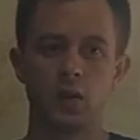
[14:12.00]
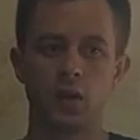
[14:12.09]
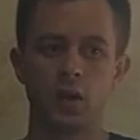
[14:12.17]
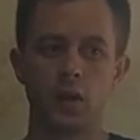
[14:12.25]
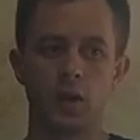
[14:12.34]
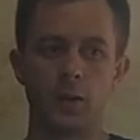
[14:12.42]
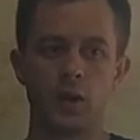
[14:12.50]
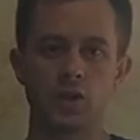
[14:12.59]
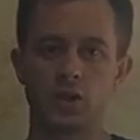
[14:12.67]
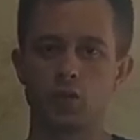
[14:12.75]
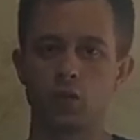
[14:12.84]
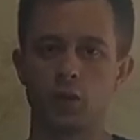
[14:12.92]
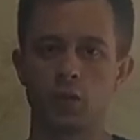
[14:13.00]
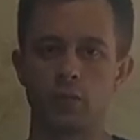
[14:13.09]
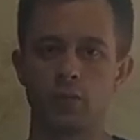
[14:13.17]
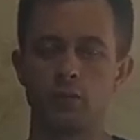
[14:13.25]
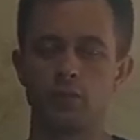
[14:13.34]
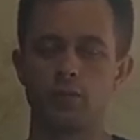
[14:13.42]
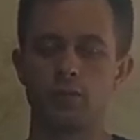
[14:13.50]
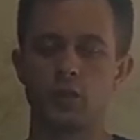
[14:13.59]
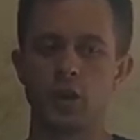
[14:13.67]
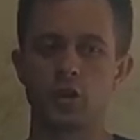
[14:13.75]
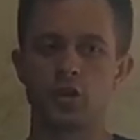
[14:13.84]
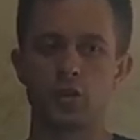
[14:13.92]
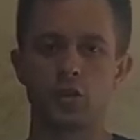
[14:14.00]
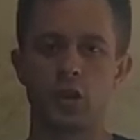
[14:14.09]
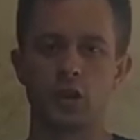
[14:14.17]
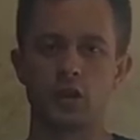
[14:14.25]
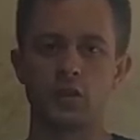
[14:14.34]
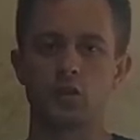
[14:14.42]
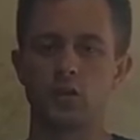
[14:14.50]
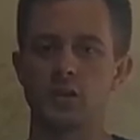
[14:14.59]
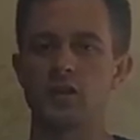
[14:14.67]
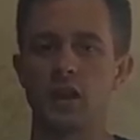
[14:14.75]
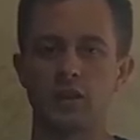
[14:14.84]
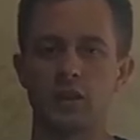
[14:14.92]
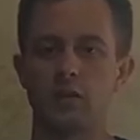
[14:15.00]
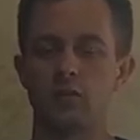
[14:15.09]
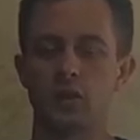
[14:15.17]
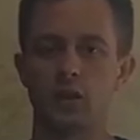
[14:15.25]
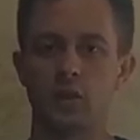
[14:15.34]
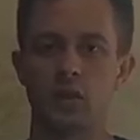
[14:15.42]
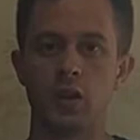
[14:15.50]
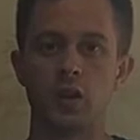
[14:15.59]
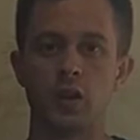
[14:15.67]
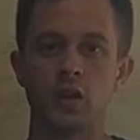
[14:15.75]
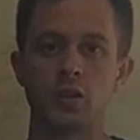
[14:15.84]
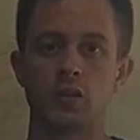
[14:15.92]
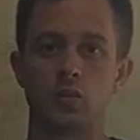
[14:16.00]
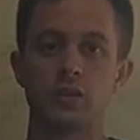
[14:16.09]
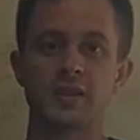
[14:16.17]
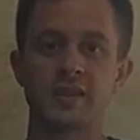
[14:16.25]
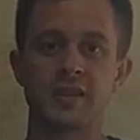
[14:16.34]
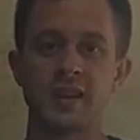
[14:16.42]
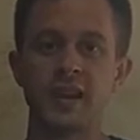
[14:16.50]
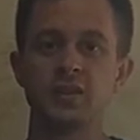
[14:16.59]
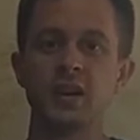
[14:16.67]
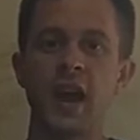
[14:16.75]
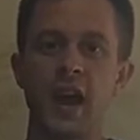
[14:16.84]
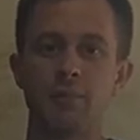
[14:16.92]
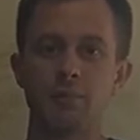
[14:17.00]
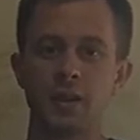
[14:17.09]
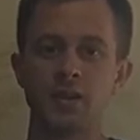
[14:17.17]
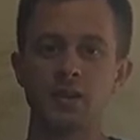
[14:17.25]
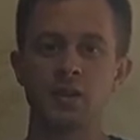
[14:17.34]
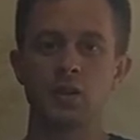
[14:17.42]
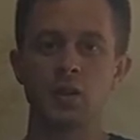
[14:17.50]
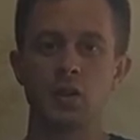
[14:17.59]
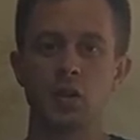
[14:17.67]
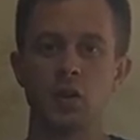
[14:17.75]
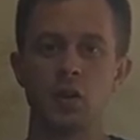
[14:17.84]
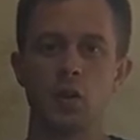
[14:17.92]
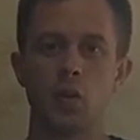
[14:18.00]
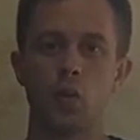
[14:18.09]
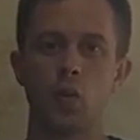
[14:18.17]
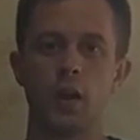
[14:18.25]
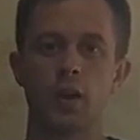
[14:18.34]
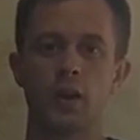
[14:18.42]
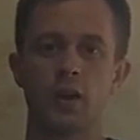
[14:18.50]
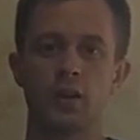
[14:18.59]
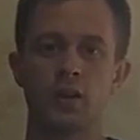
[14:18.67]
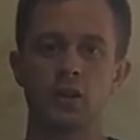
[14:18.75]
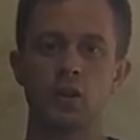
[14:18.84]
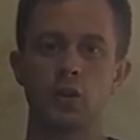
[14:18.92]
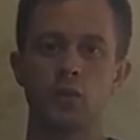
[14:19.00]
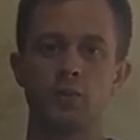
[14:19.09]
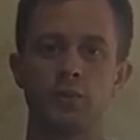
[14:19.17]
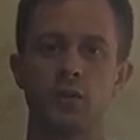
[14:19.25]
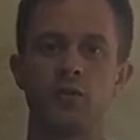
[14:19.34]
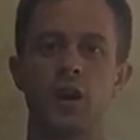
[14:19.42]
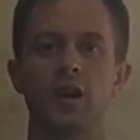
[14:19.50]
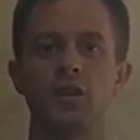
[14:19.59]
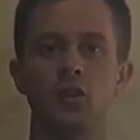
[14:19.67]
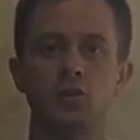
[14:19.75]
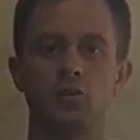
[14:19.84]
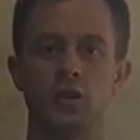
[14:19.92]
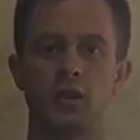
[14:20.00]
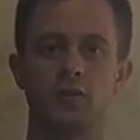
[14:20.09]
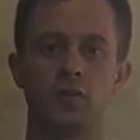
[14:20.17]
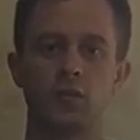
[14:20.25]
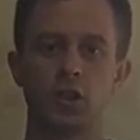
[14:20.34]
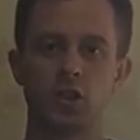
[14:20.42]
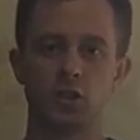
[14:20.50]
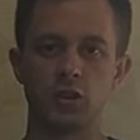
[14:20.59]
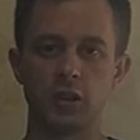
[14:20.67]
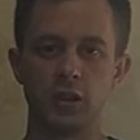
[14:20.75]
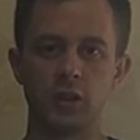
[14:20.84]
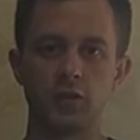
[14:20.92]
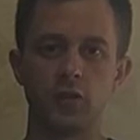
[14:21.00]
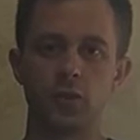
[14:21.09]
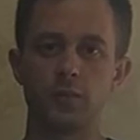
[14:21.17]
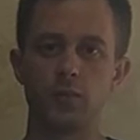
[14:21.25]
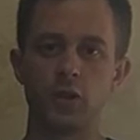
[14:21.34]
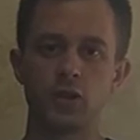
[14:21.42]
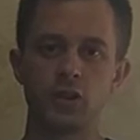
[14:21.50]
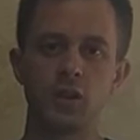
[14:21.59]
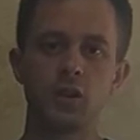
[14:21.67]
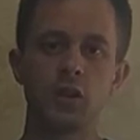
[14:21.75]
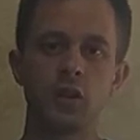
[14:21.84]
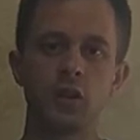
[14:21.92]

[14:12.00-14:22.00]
I just want to make sure that you understand everything. So sale happens when you provide all the information needed for a person